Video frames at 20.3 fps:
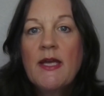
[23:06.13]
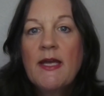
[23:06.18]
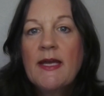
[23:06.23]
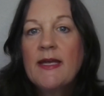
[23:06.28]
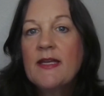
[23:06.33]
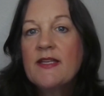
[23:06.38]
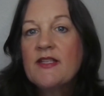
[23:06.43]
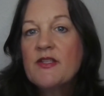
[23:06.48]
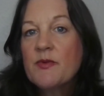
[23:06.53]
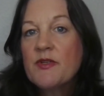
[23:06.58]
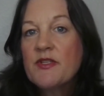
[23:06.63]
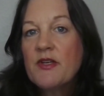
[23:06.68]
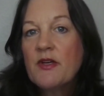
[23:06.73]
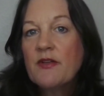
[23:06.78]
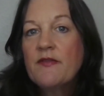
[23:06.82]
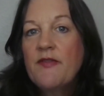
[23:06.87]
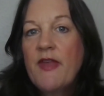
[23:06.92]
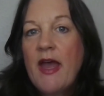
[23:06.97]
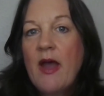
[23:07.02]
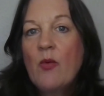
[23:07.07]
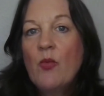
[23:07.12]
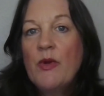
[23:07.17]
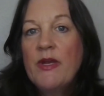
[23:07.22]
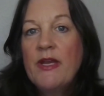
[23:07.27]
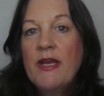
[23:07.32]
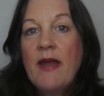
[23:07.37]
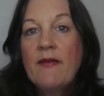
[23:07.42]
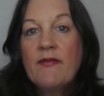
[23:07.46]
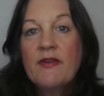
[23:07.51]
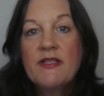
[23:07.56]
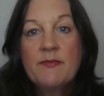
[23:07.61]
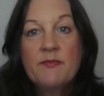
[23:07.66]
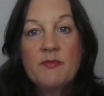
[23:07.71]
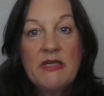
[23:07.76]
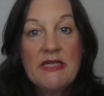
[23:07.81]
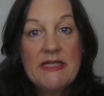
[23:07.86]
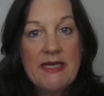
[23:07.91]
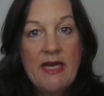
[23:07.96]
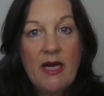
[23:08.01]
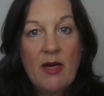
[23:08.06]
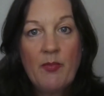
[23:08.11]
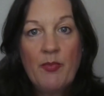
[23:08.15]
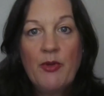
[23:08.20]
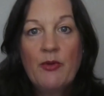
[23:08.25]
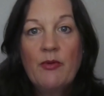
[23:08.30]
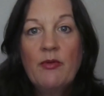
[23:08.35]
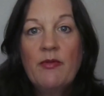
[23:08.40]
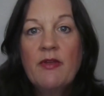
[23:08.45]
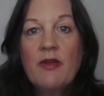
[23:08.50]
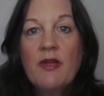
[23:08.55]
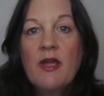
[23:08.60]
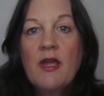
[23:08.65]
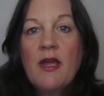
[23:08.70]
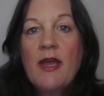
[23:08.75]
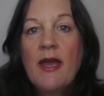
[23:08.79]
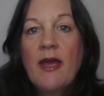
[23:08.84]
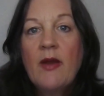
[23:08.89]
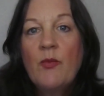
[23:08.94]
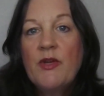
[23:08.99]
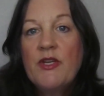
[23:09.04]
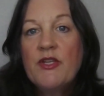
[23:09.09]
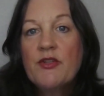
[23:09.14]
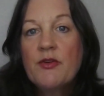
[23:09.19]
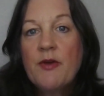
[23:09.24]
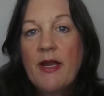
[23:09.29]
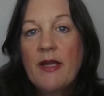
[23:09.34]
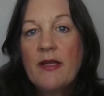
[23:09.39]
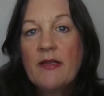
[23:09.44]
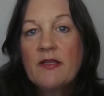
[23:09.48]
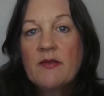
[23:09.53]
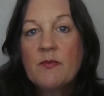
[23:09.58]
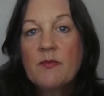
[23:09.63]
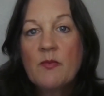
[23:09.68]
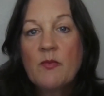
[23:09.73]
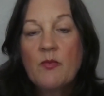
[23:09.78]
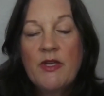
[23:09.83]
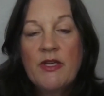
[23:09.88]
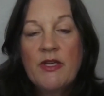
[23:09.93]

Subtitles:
And as a result of that, we have a big tech booth, and we transfer